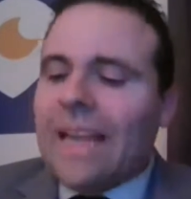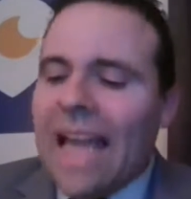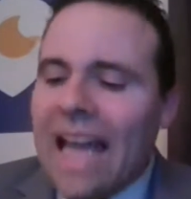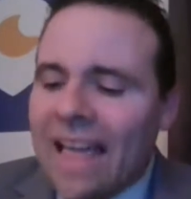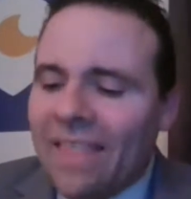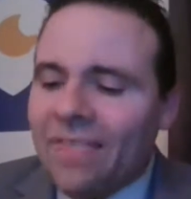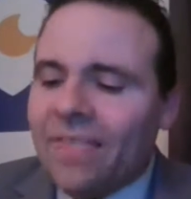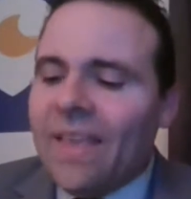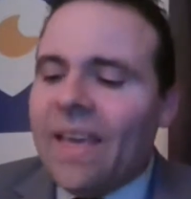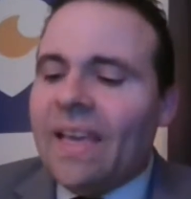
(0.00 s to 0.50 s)

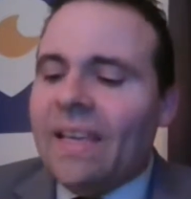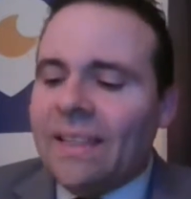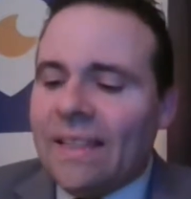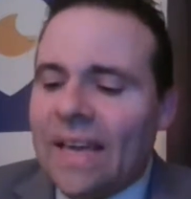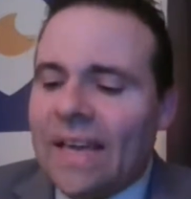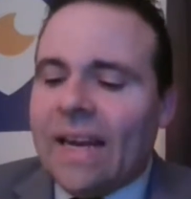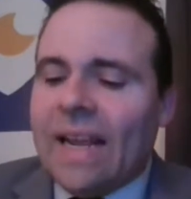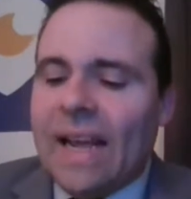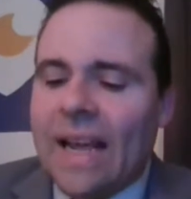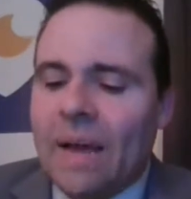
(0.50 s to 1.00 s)
I think
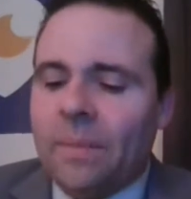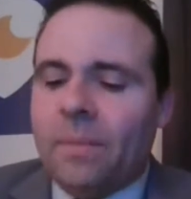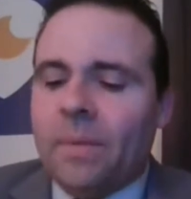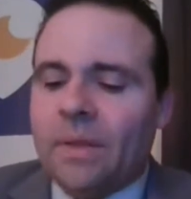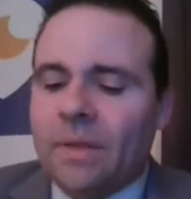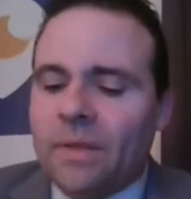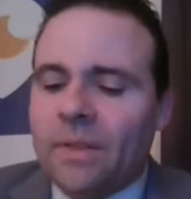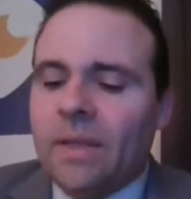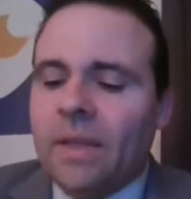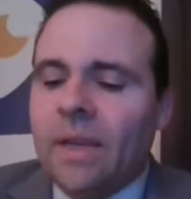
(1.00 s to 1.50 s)
that
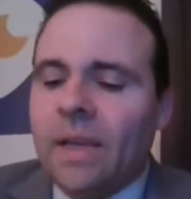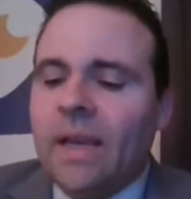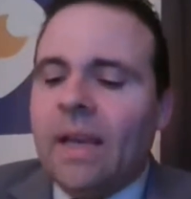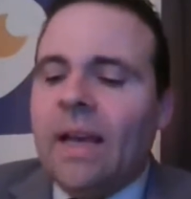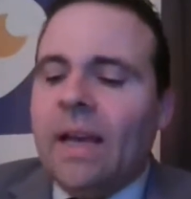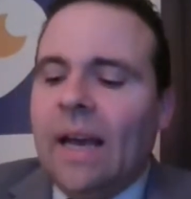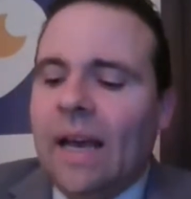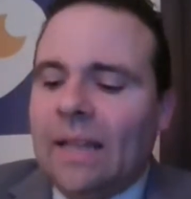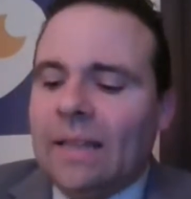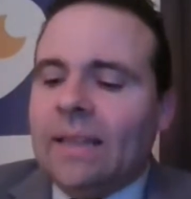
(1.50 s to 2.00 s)
happens.
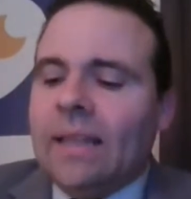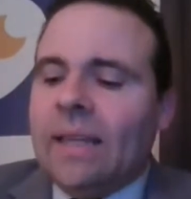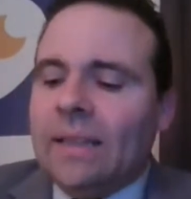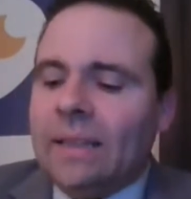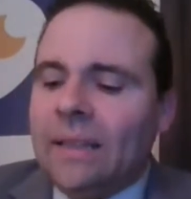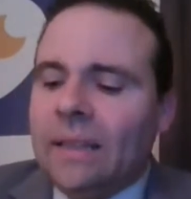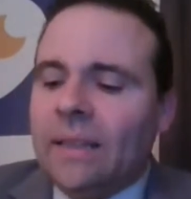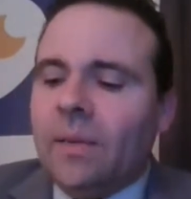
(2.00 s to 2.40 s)
I think